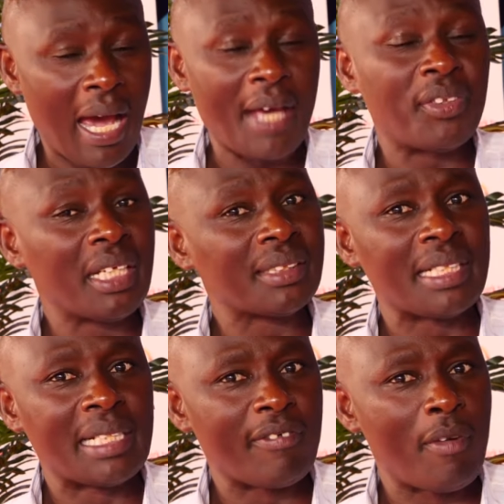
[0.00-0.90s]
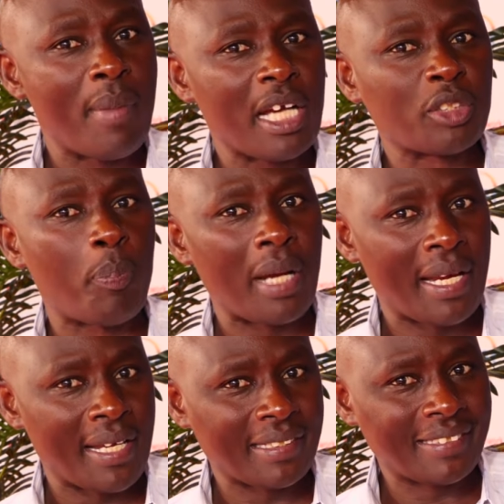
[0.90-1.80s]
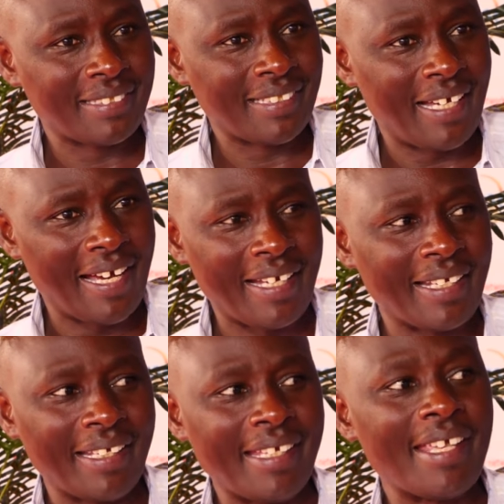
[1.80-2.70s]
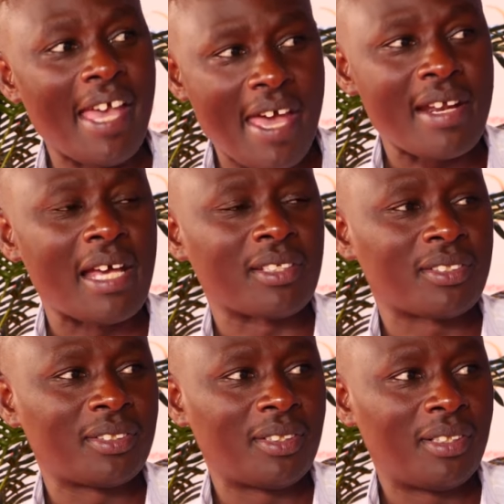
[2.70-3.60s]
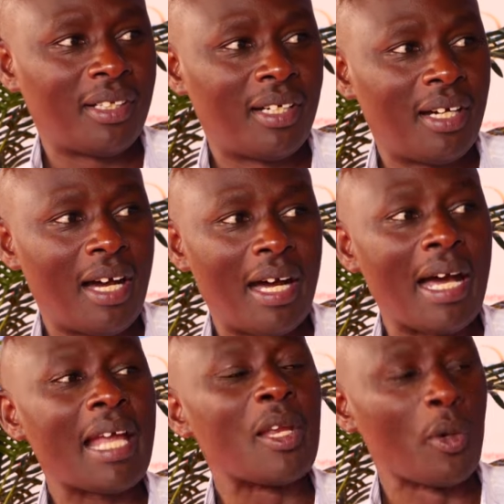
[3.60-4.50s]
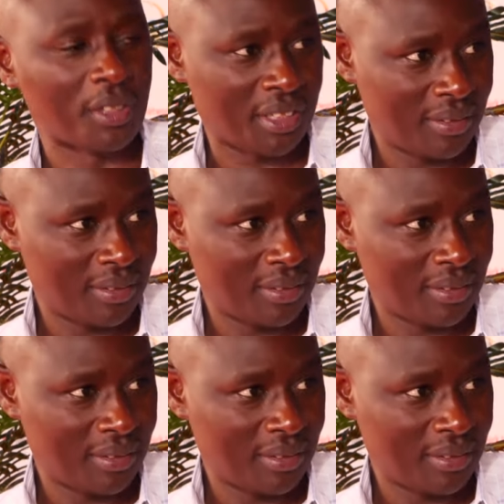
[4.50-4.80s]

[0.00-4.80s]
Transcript: I think the devil makes blunders and he errs a lot.